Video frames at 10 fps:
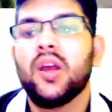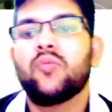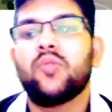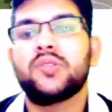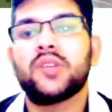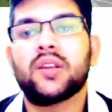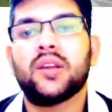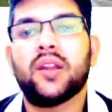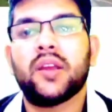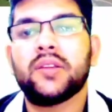for general
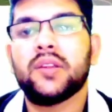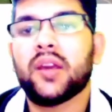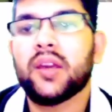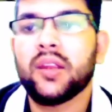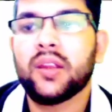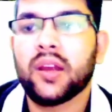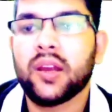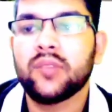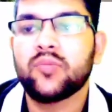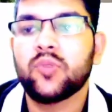99
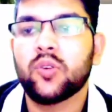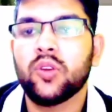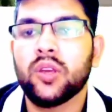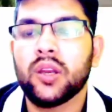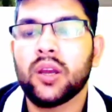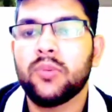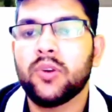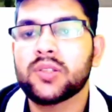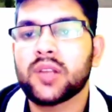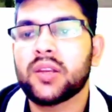and for
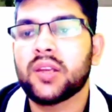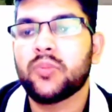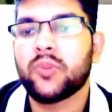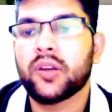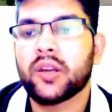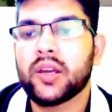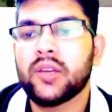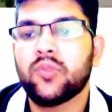EWS 98.9,